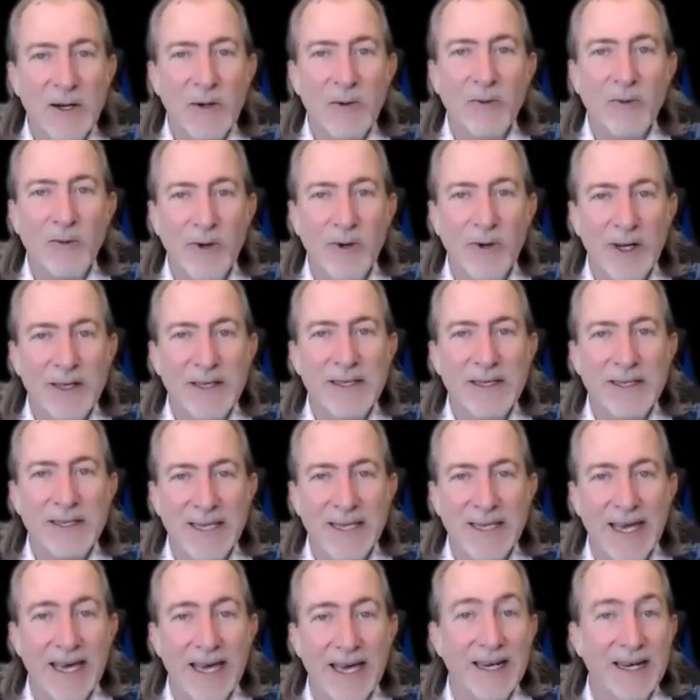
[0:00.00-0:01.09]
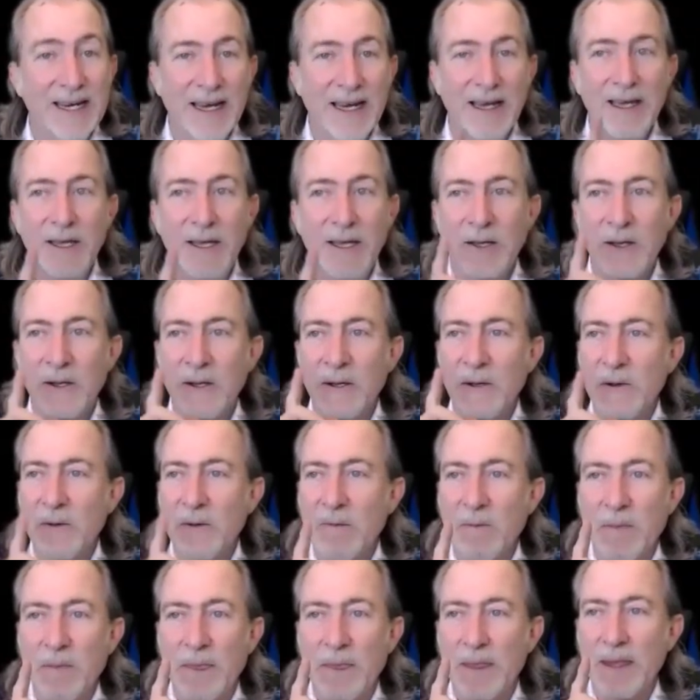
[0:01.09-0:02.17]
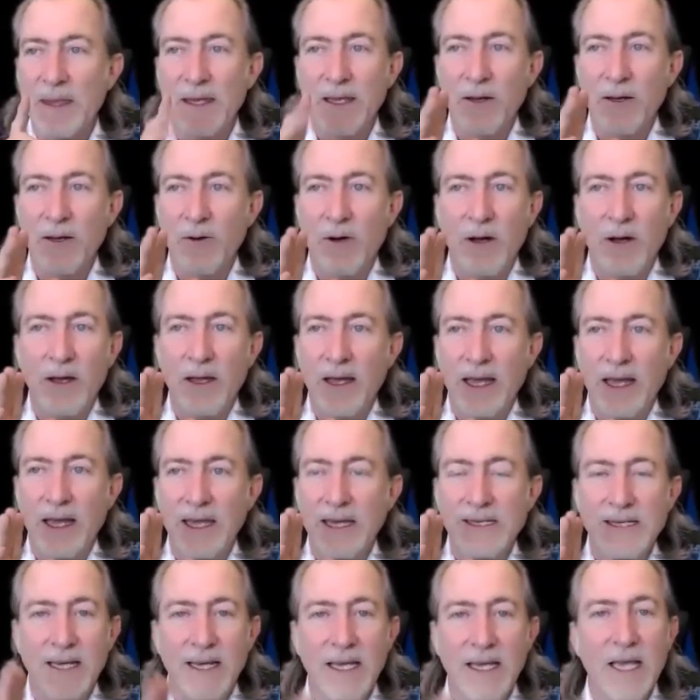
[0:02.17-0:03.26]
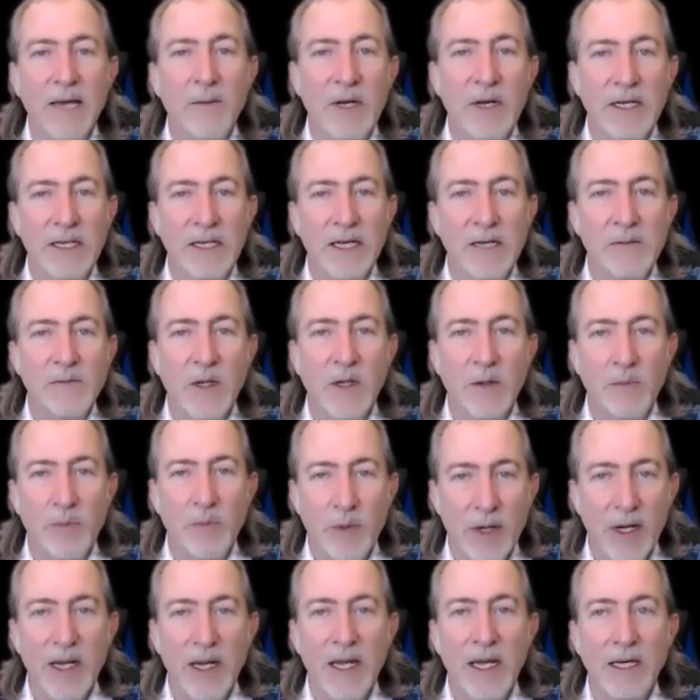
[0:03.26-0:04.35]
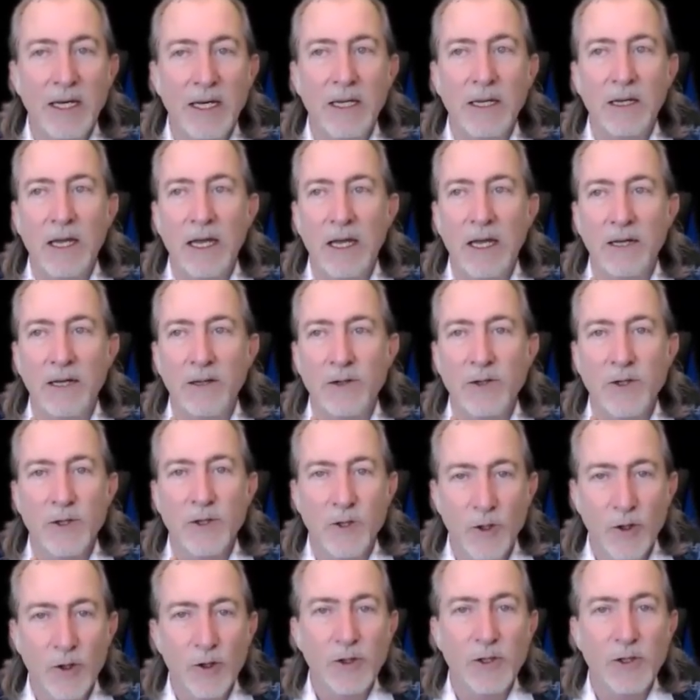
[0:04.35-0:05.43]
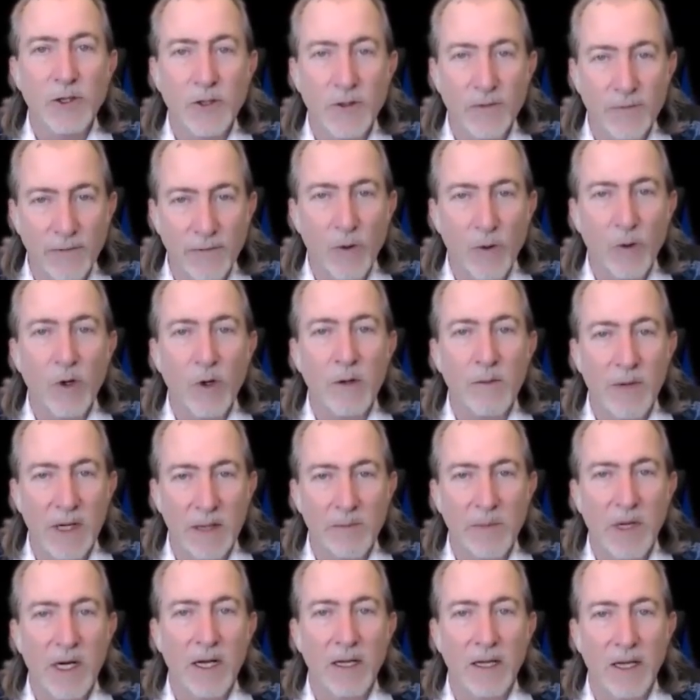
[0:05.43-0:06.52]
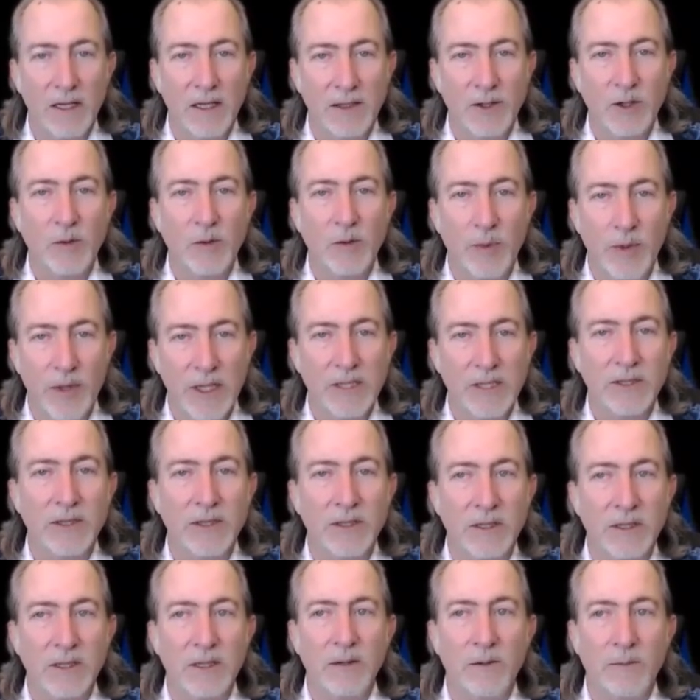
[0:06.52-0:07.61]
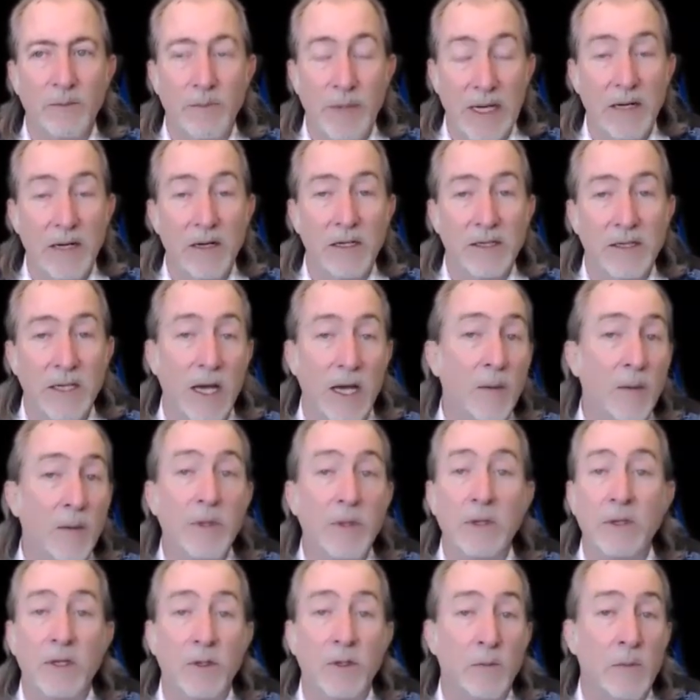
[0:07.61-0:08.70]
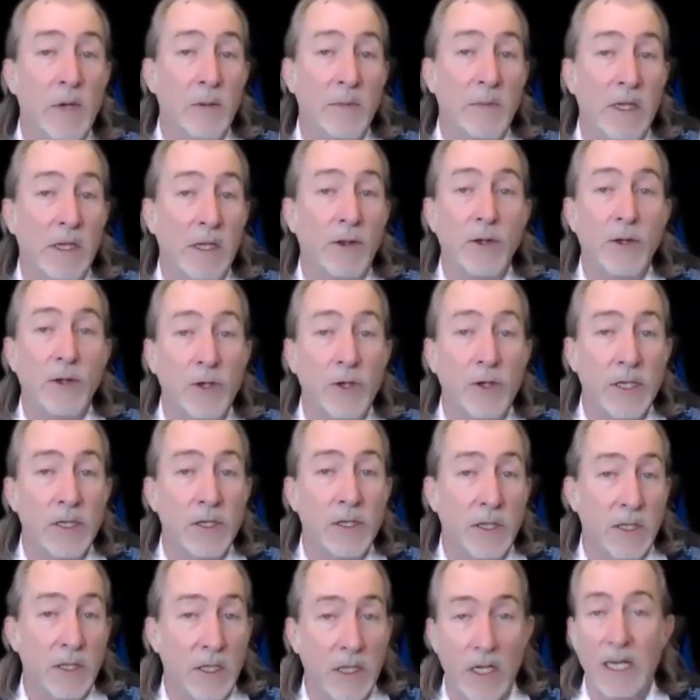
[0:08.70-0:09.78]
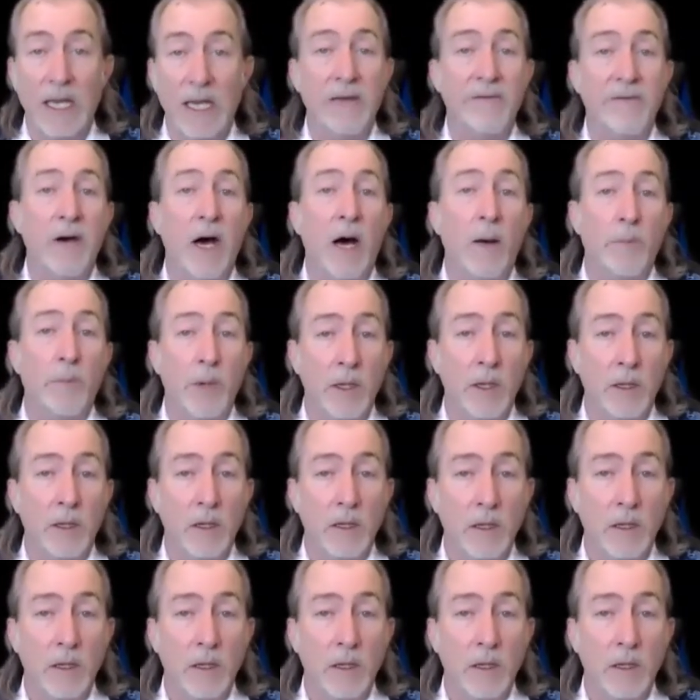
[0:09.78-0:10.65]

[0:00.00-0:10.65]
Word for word: there was that. And I can't tell you how many times I prayed and searched for my biological parents up until my mid-30s, and then I gave up